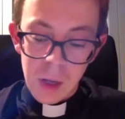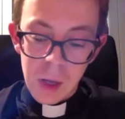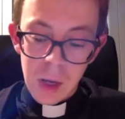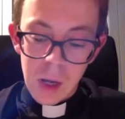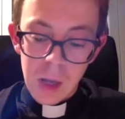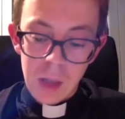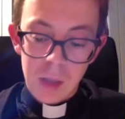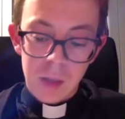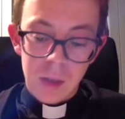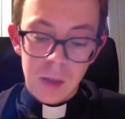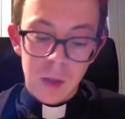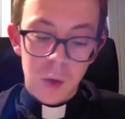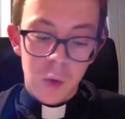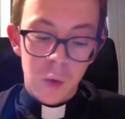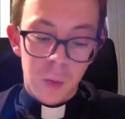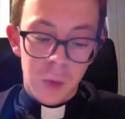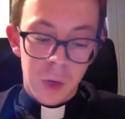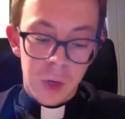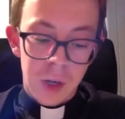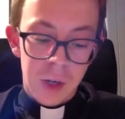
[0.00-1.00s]
and so
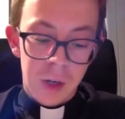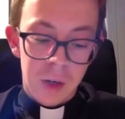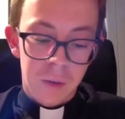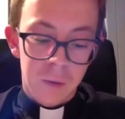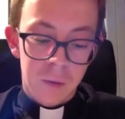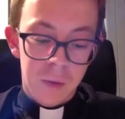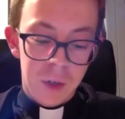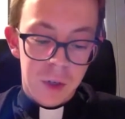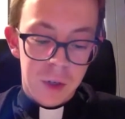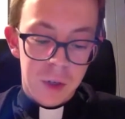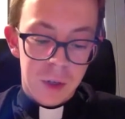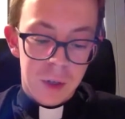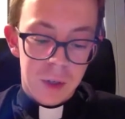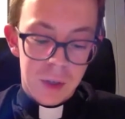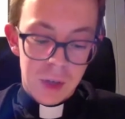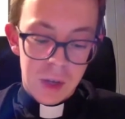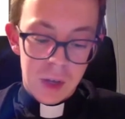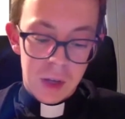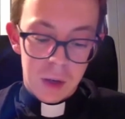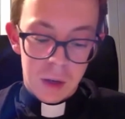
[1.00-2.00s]
break the vicious
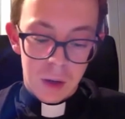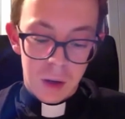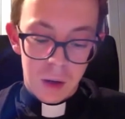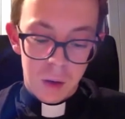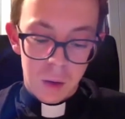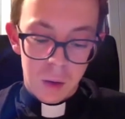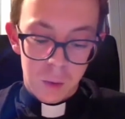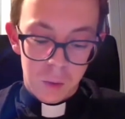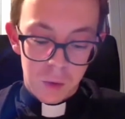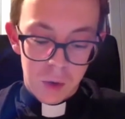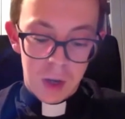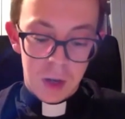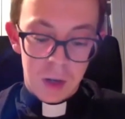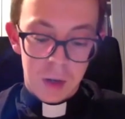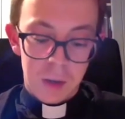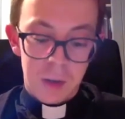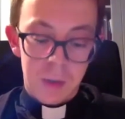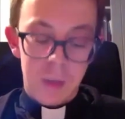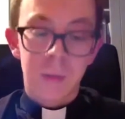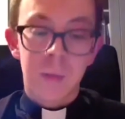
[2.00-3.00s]
cycle of
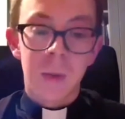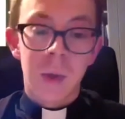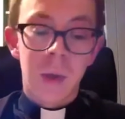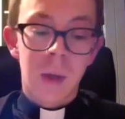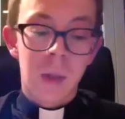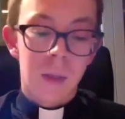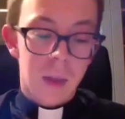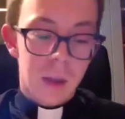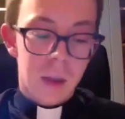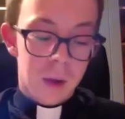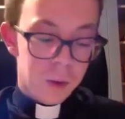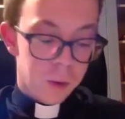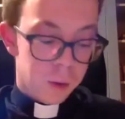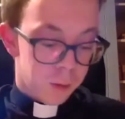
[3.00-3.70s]
violence. Thank you.